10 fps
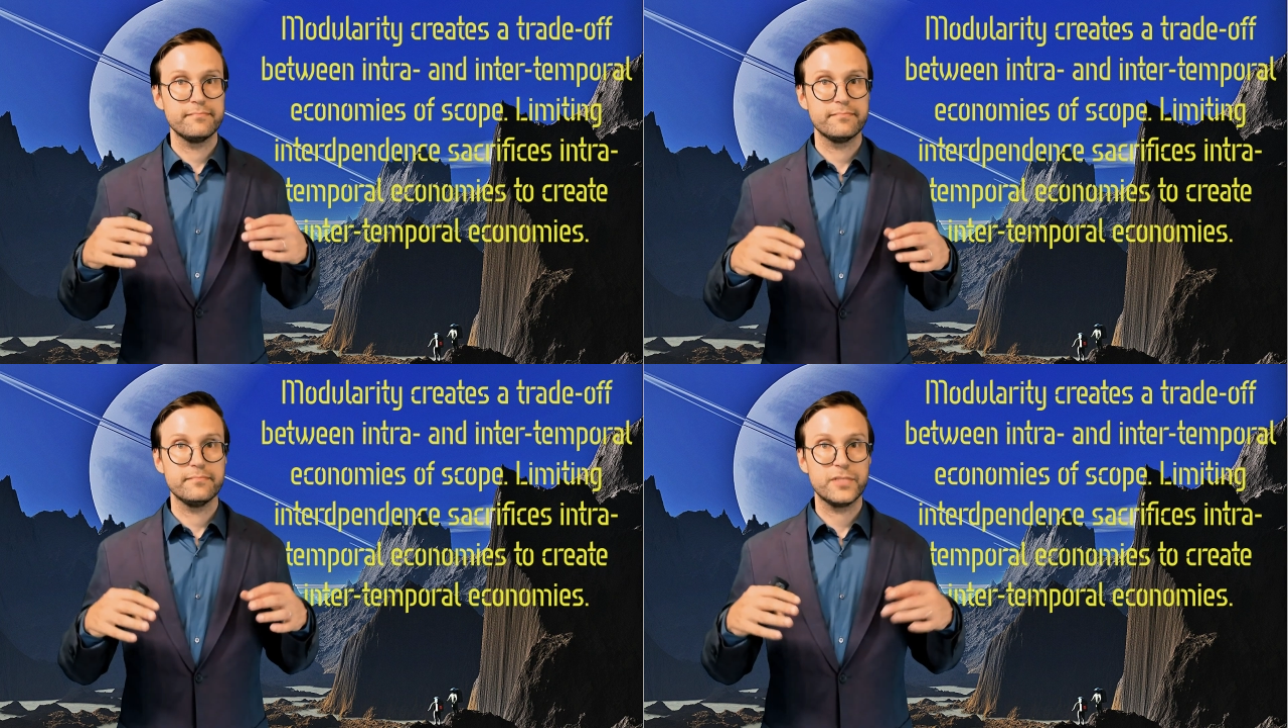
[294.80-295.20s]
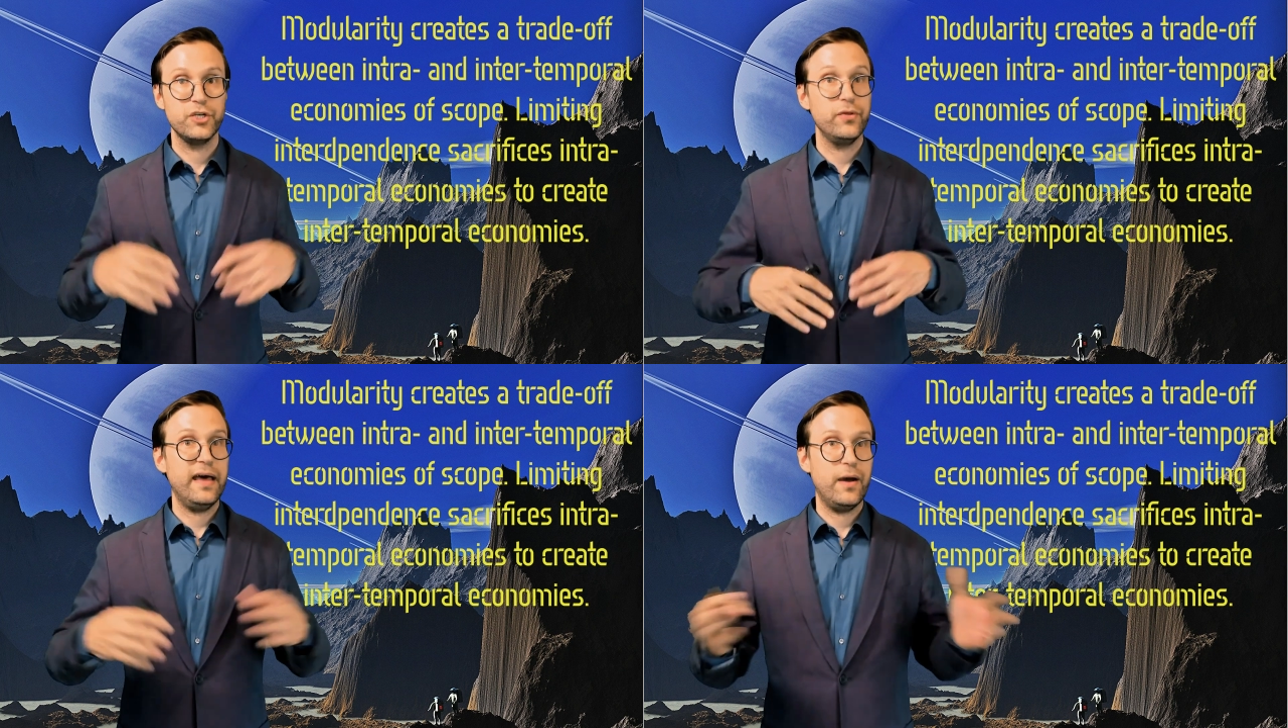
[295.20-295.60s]

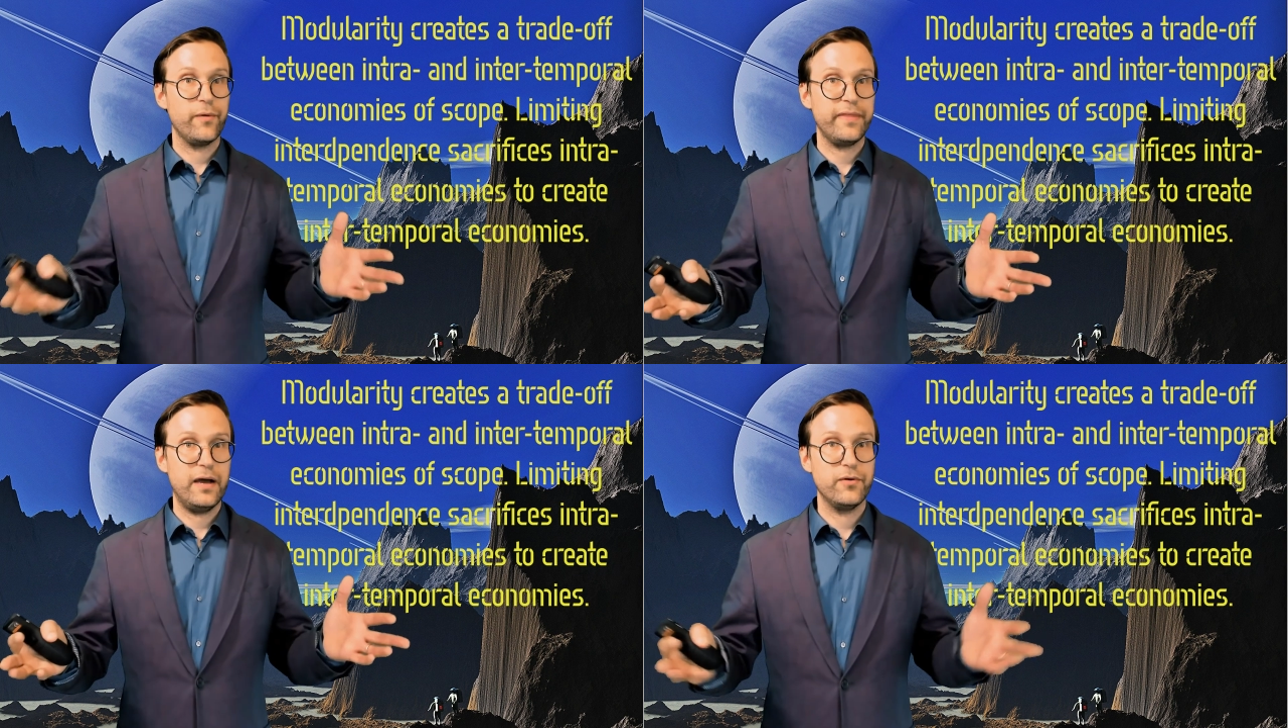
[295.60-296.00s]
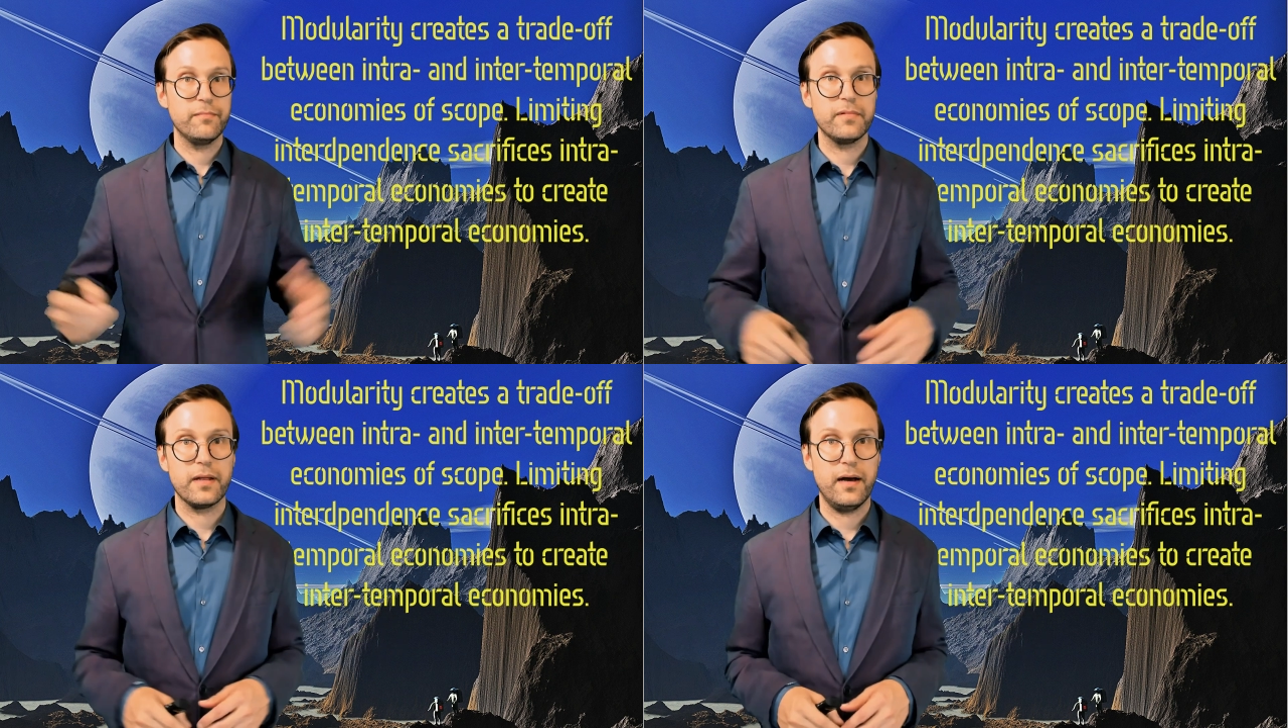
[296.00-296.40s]
do that without
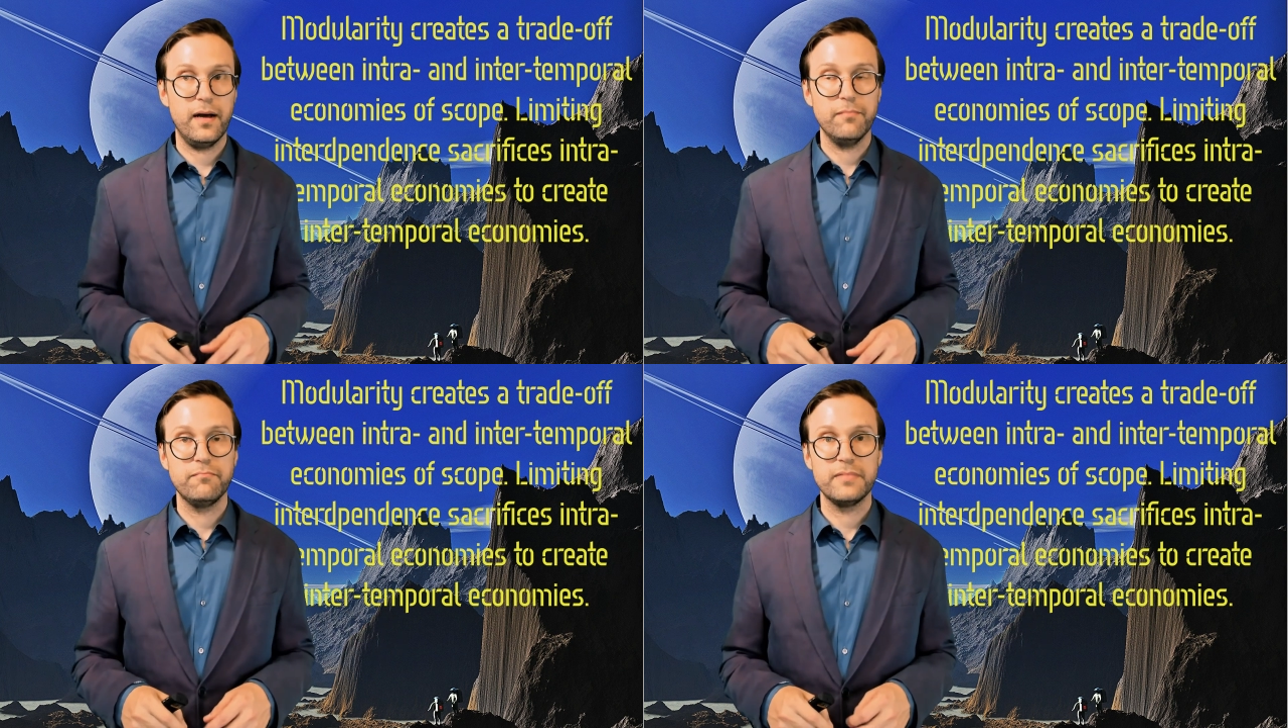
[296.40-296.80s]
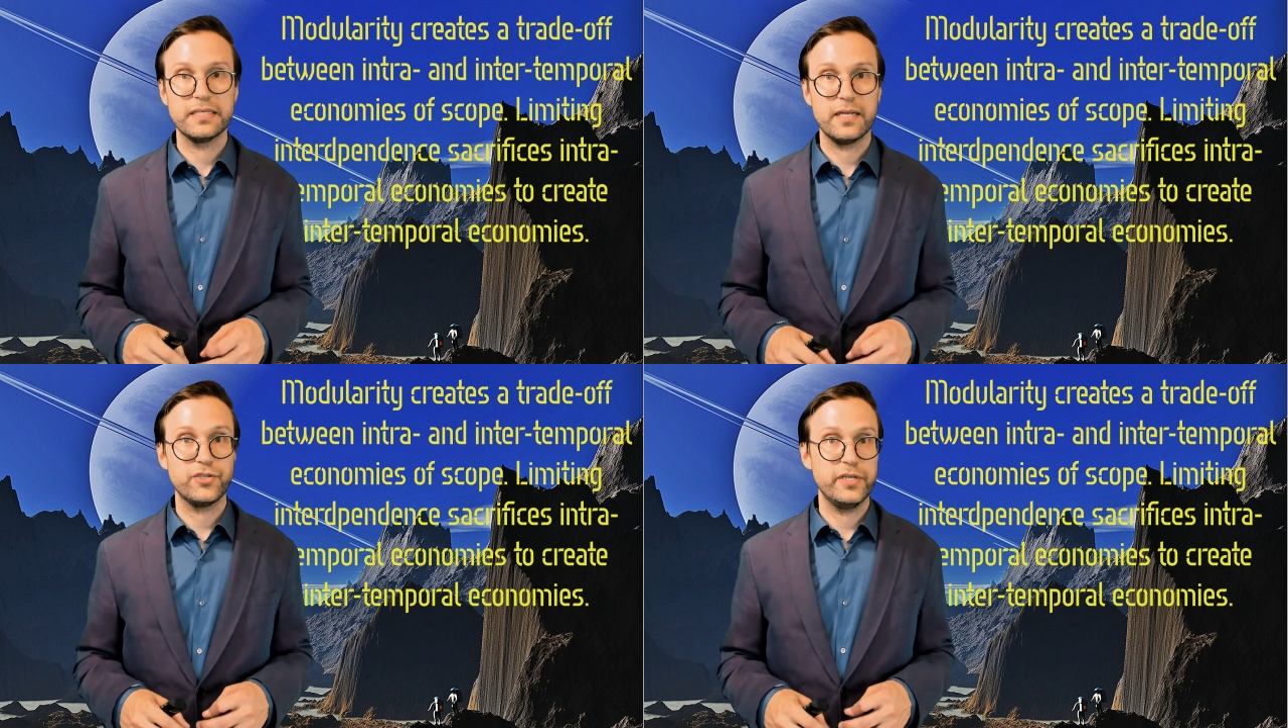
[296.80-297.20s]

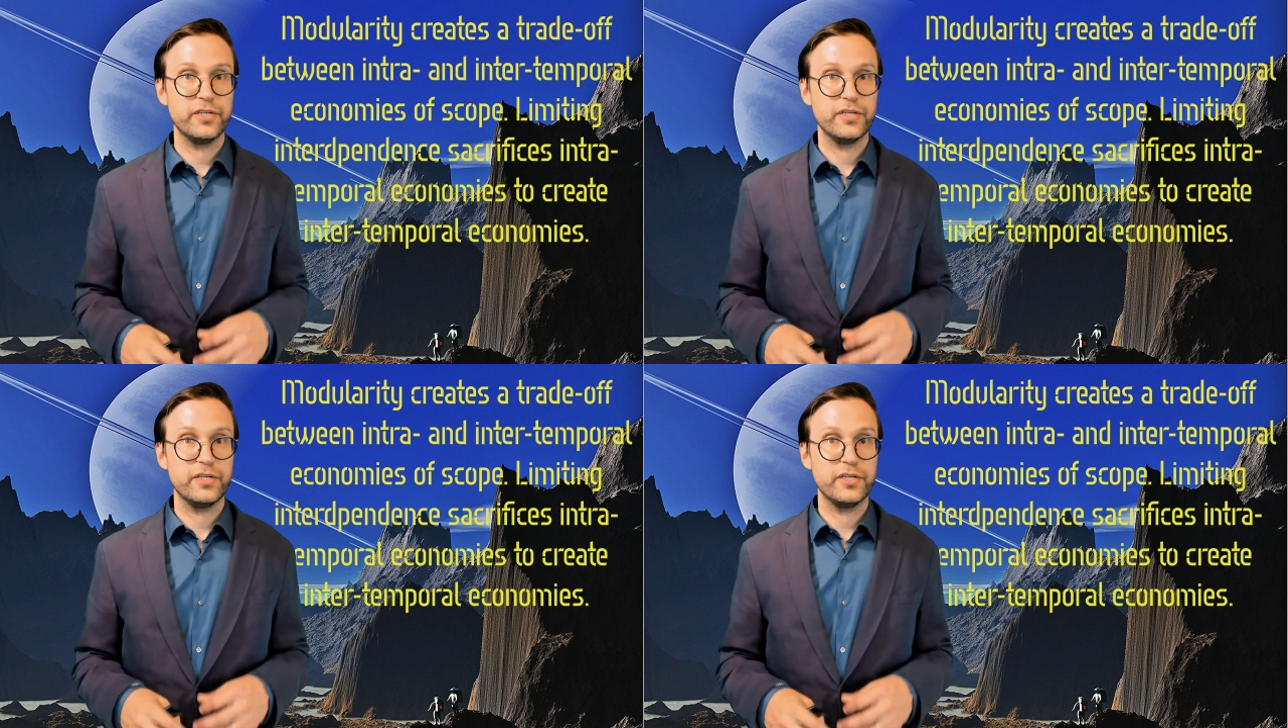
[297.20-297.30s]
essentially